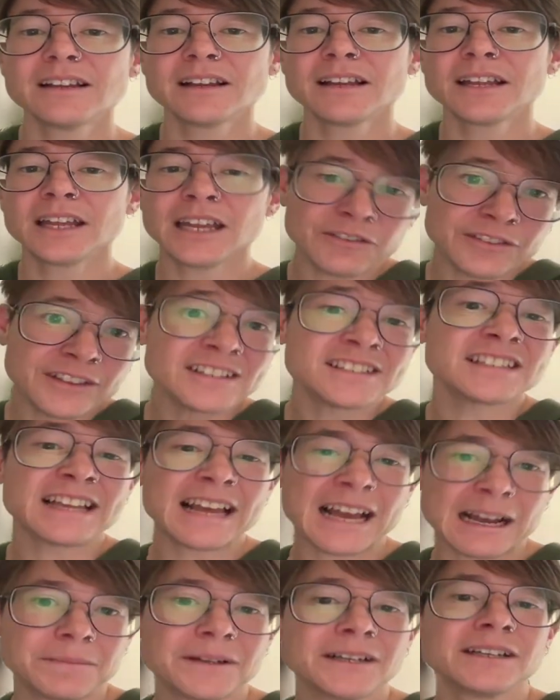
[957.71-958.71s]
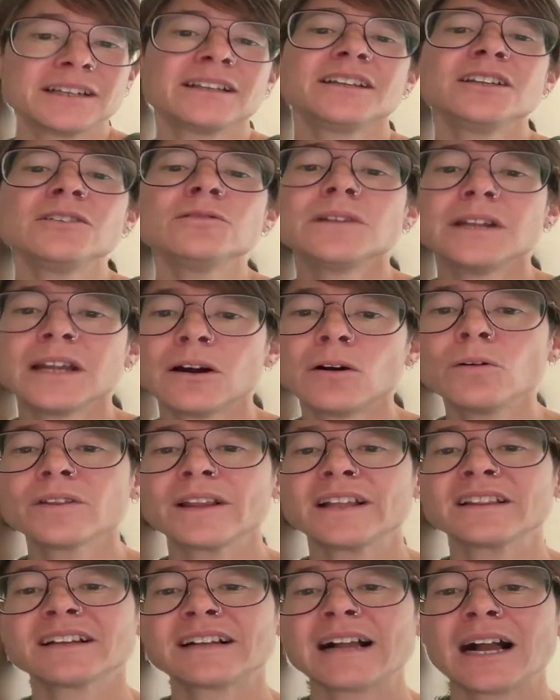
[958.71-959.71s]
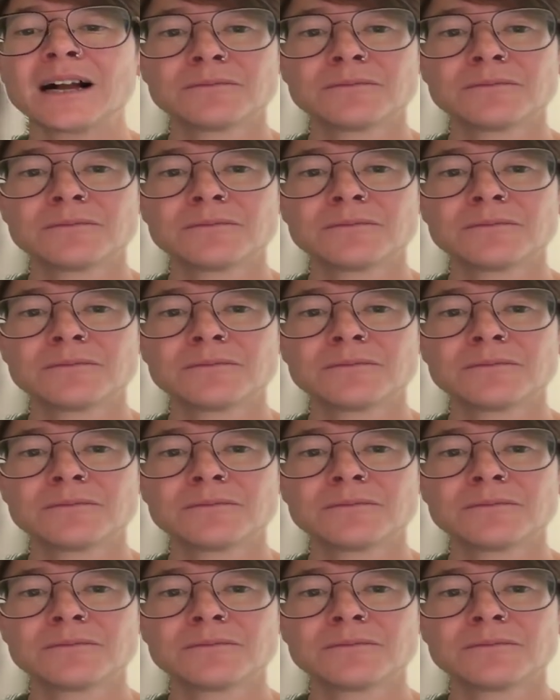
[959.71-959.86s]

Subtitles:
If this is happening, you know that the calm